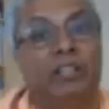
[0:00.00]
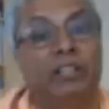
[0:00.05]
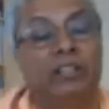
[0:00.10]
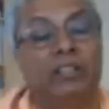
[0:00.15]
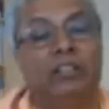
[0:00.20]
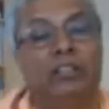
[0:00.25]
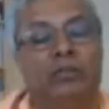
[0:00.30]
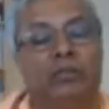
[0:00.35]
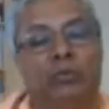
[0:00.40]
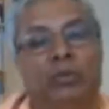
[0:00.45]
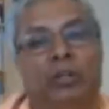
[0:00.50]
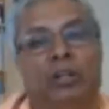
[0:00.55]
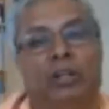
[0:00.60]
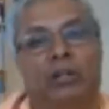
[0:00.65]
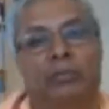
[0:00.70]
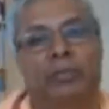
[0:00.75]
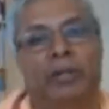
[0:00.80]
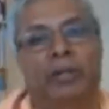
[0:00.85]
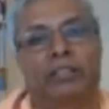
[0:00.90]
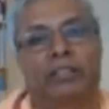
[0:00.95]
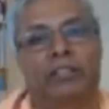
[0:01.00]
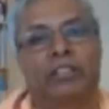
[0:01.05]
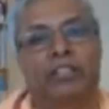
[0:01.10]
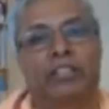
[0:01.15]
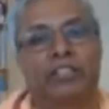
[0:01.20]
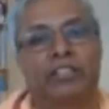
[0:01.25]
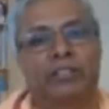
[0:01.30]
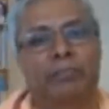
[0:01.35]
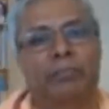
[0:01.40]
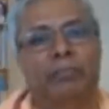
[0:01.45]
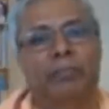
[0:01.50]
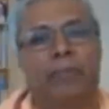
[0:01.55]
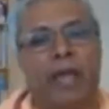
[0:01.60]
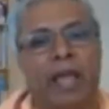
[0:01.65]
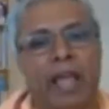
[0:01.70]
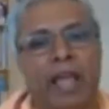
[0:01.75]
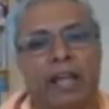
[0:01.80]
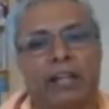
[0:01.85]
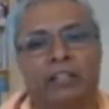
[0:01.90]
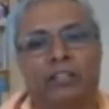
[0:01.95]
in the world, but it is
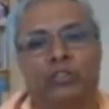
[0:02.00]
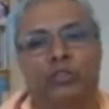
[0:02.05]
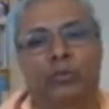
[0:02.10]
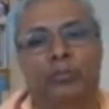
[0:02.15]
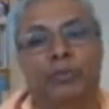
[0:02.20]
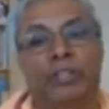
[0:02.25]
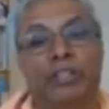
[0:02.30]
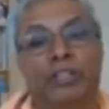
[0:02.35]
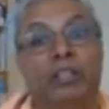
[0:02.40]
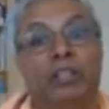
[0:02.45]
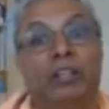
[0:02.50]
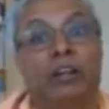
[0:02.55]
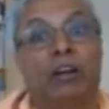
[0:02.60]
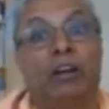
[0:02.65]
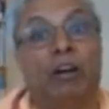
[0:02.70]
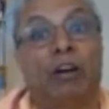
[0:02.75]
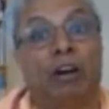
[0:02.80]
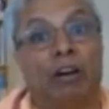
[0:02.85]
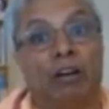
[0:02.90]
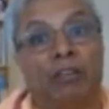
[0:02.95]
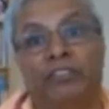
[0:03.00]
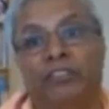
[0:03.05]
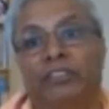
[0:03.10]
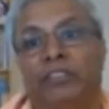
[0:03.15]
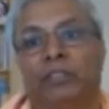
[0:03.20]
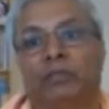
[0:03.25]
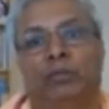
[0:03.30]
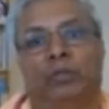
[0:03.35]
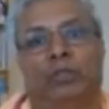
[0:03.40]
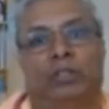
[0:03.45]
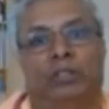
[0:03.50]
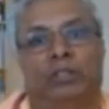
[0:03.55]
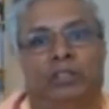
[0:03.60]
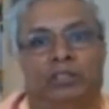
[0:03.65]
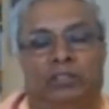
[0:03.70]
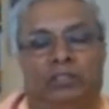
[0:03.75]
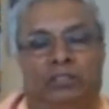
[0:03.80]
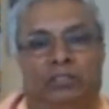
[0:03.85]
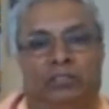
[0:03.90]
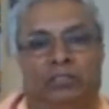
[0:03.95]
bad to be of the world.
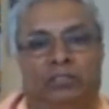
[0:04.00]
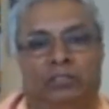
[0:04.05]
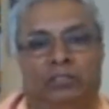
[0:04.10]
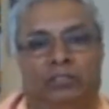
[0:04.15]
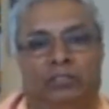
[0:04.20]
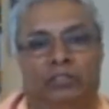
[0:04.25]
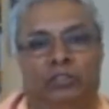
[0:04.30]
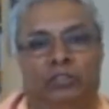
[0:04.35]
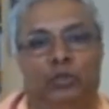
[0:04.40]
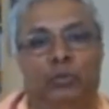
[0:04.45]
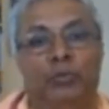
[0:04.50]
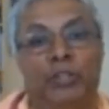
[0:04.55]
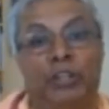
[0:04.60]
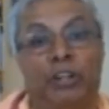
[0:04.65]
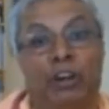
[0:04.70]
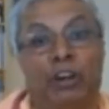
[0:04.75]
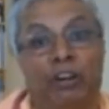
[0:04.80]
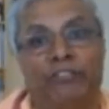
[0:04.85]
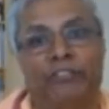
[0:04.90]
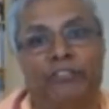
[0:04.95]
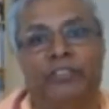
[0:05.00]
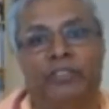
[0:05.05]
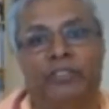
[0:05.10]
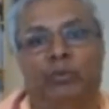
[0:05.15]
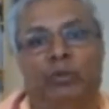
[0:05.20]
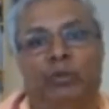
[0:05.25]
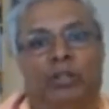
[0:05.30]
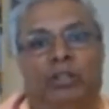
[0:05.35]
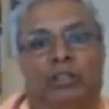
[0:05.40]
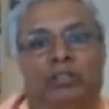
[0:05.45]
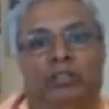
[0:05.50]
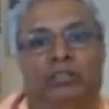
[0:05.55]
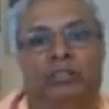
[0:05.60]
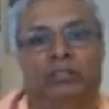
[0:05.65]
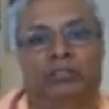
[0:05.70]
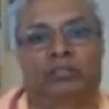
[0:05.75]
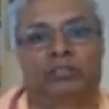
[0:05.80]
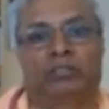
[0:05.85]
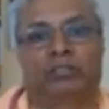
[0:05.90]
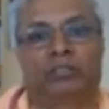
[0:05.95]
To be of the world
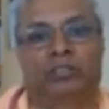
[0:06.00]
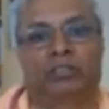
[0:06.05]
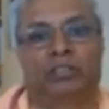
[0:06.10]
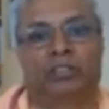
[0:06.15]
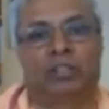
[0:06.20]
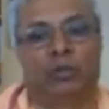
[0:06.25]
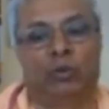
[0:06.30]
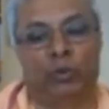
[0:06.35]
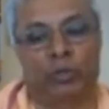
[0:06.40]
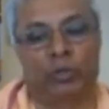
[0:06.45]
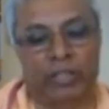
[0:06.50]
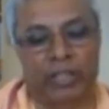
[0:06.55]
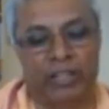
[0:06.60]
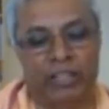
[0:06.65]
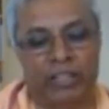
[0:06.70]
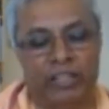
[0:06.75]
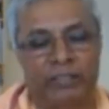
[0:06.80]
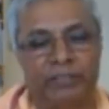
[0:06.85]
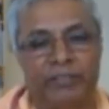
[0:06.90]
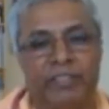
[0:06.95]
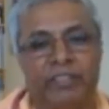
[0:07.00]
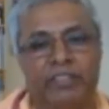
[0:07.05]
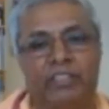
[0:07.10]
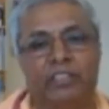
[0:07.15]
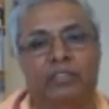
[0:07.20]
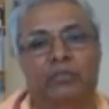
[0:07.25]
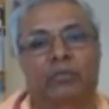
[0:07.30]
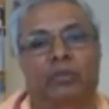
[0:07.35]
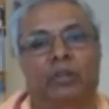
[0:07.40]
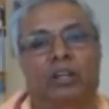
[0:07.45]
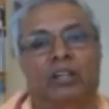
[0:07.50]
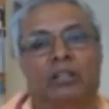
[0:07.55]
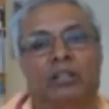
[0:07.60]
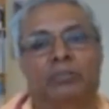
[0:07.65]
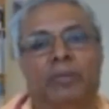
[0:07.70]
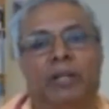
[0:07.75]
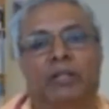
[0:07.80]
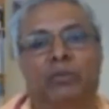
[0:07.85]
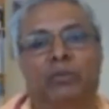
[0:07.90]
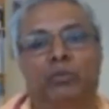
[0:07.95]
we can live in this world,
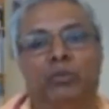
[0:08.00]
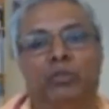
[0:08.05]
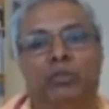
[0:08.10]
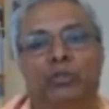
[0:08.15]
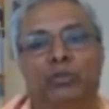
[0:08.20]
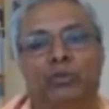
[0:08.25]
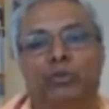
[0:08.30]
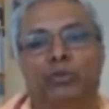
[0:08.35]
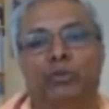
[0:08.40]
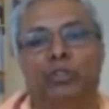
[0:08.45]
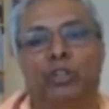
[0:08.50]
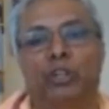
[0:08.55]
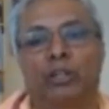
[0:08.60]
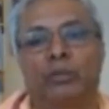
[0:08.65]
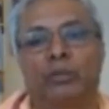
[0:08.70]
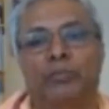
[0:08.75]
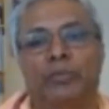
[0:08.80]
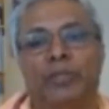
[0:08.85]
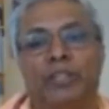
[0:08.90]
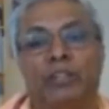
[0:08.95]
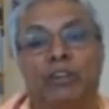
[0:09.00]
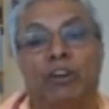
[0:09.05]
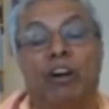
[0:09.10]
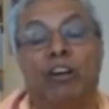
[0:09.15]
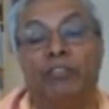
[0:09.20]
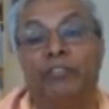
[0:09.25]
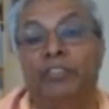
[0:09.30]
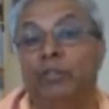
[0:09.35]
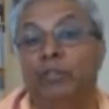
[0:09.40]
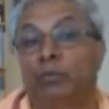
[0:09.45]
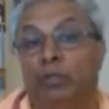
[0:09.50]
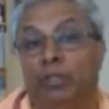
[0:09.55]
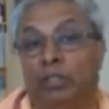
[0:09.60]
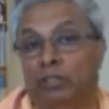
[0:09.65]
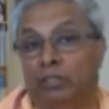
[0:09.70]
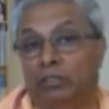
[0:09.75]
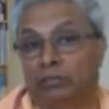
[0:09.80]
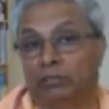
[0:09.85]
but we should not be of the world.